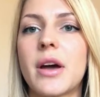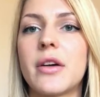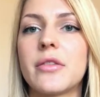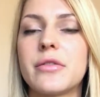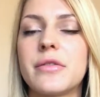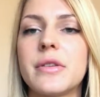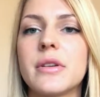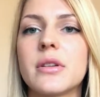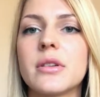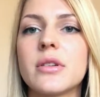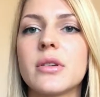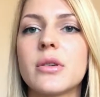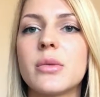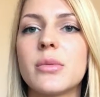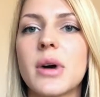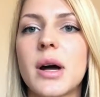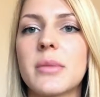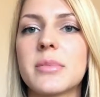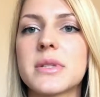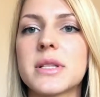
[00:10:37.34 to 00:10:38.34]
fill your
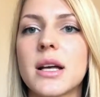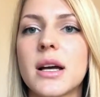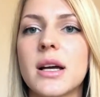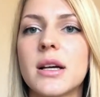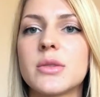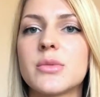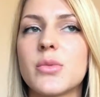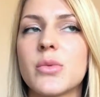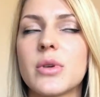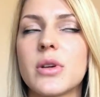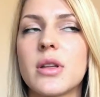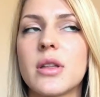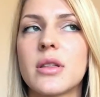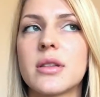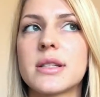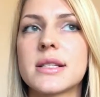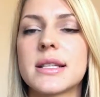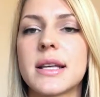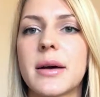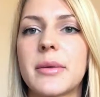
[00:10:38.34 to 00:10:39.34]
website
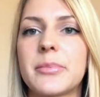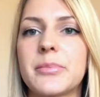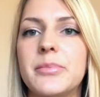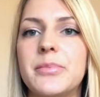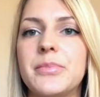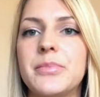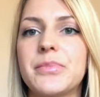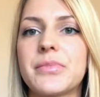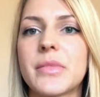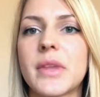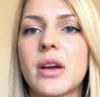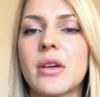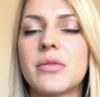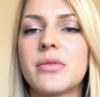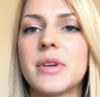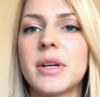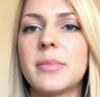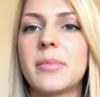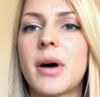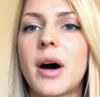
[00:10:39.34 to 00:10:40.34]
with some
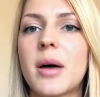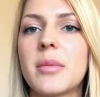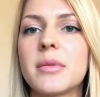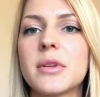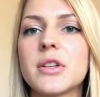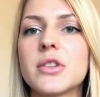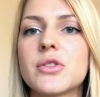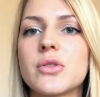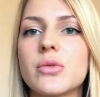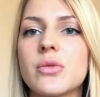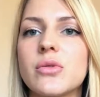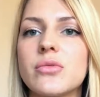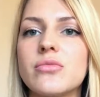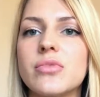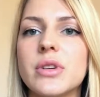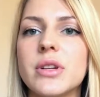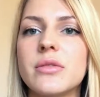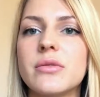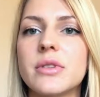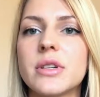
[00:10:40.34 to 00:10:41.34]
republished or
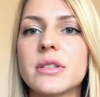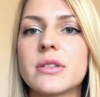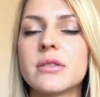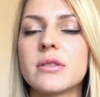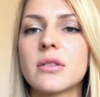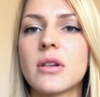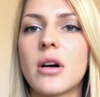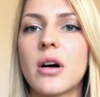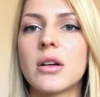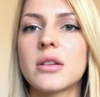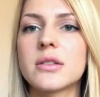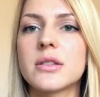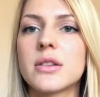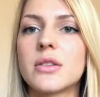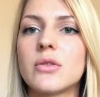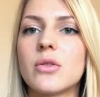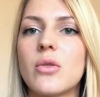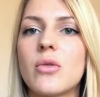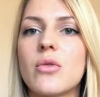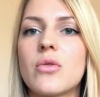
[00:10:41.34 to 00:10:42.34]
rewritten
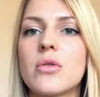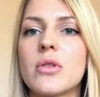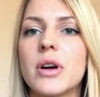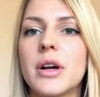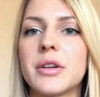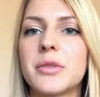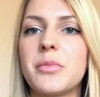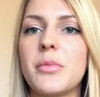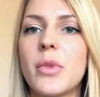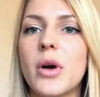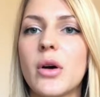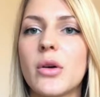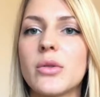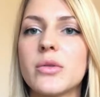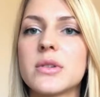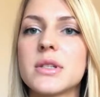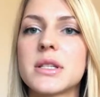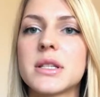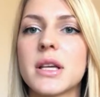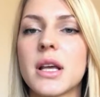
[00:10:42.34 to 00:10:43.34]
content, or at
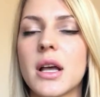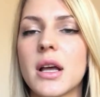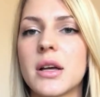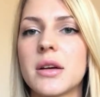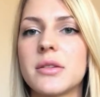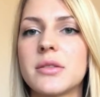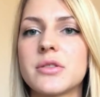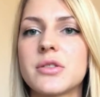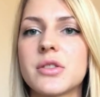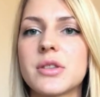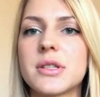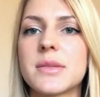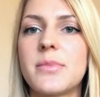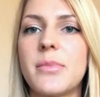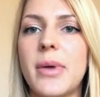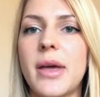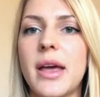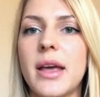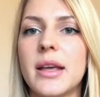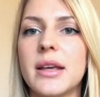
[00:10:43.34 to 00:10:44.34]
most
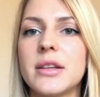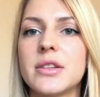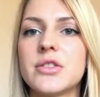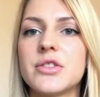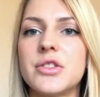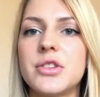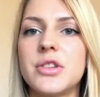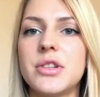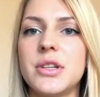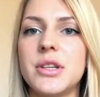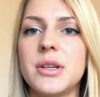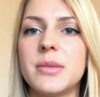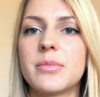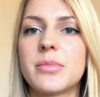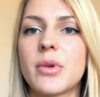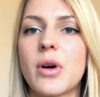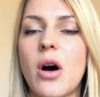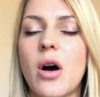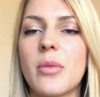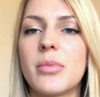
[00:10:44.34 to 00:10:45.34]
just pay
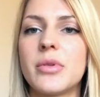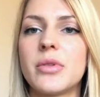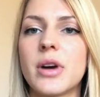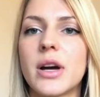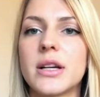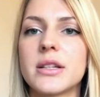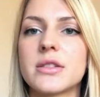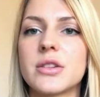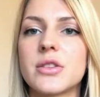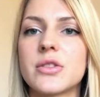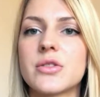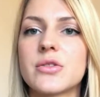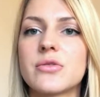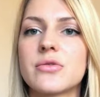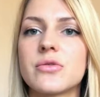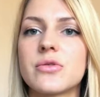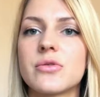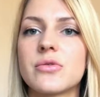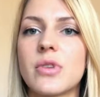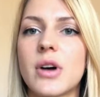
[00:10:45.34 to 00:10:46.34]
cheap copywriters
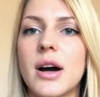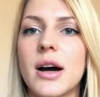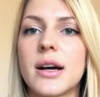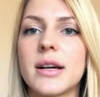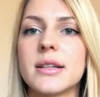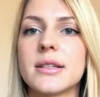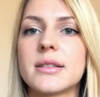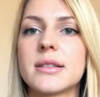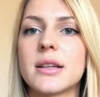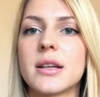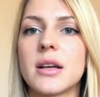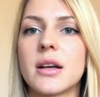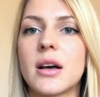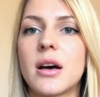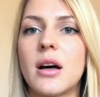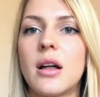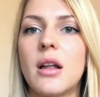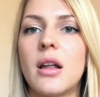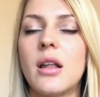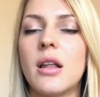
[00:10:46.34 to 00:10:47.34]
to write
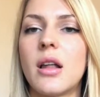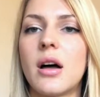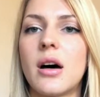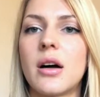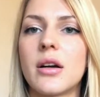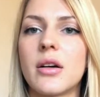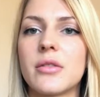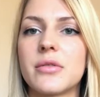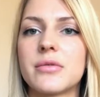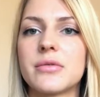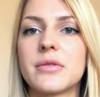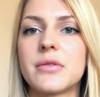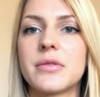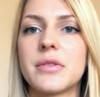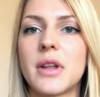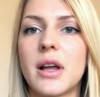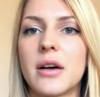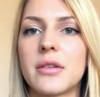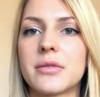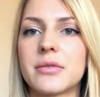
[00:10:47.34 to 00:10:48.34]
a lot of
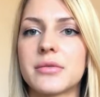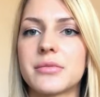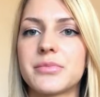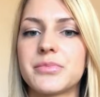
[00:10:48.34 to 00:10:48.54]
fluff.